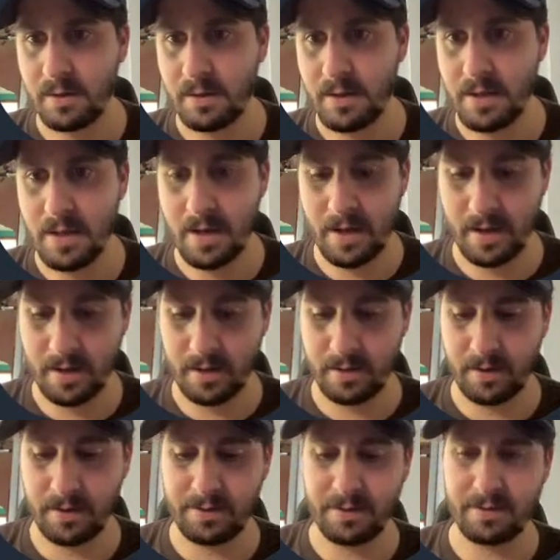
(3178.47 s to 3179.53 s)

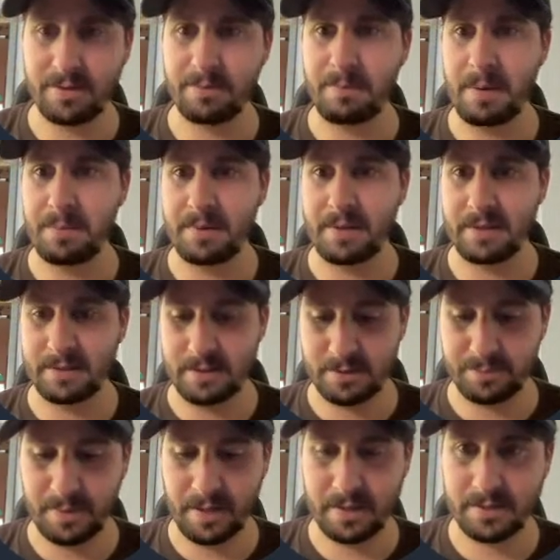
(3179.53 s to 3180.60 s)
Yeah, I think maybe this is
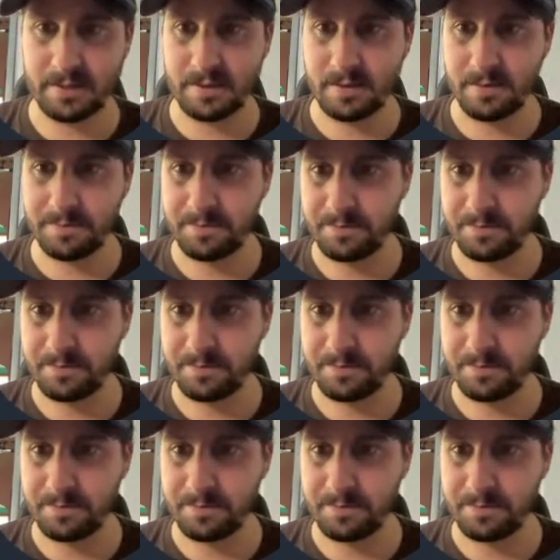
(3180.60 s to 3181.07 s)
best.